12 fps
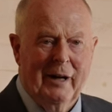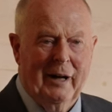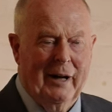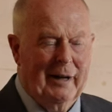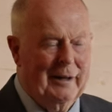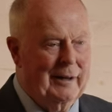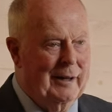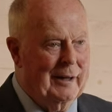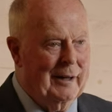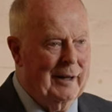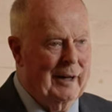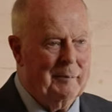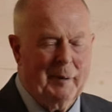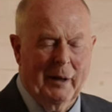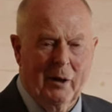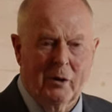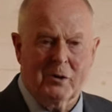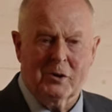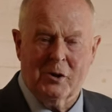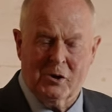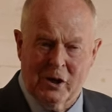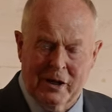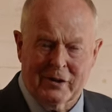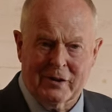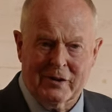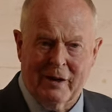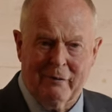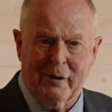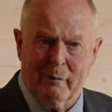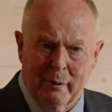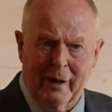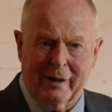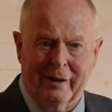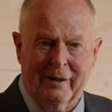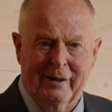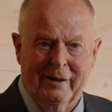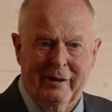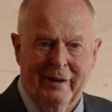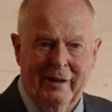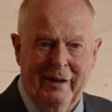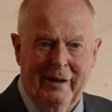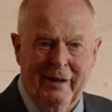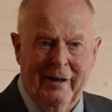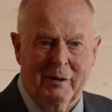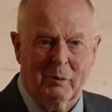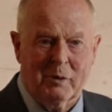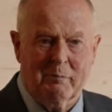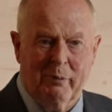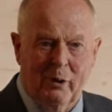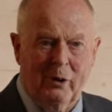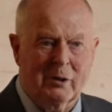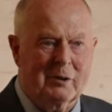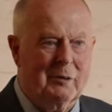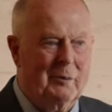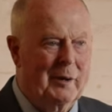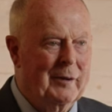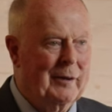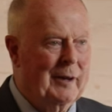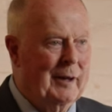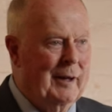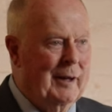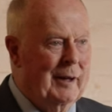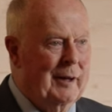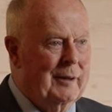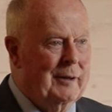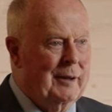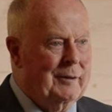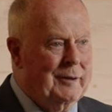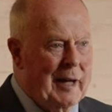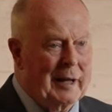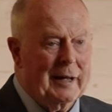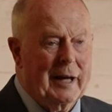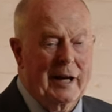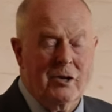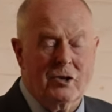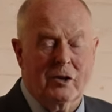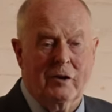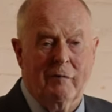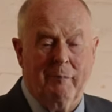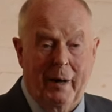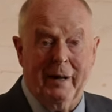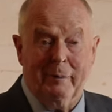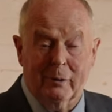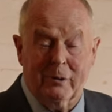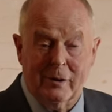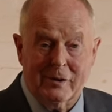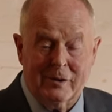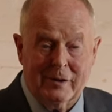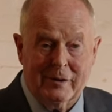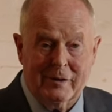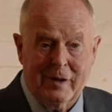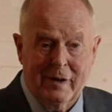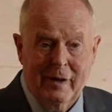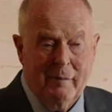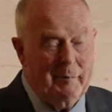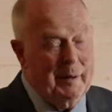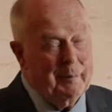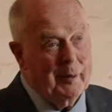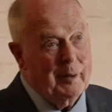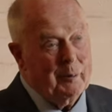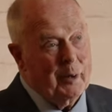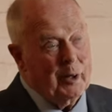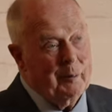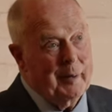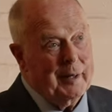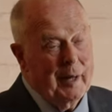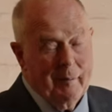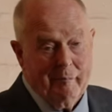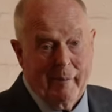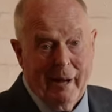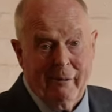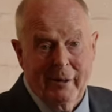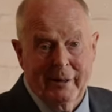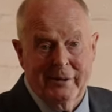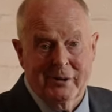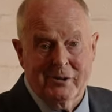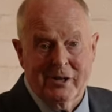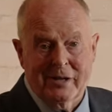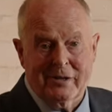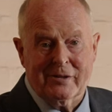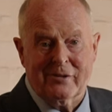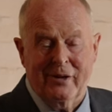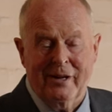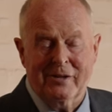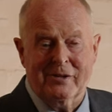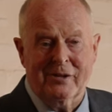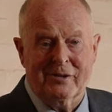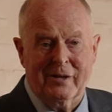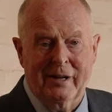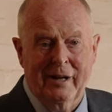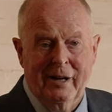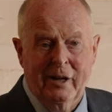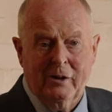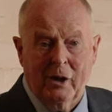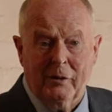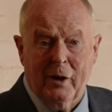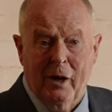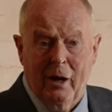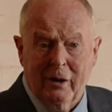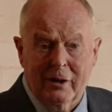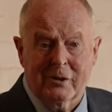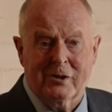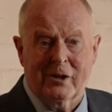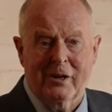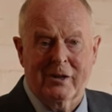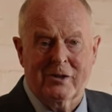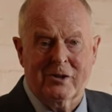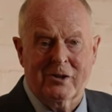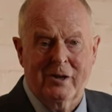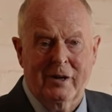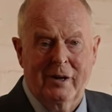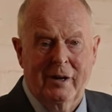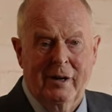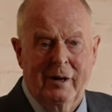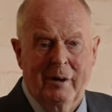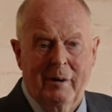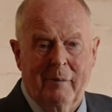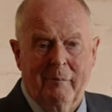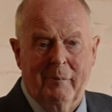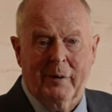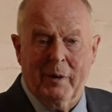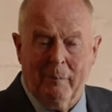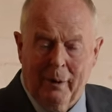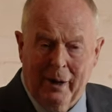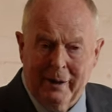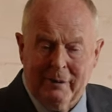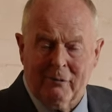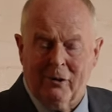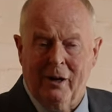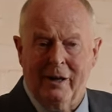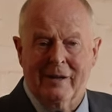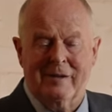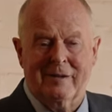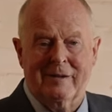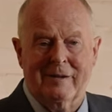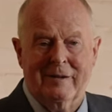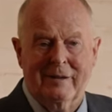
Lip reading: And it belongs to Jesus, every brick. It was bought with dedication of Bible Christians, people that were married to Jesus Christ, you see, not the harlot church, but the bride of Christ.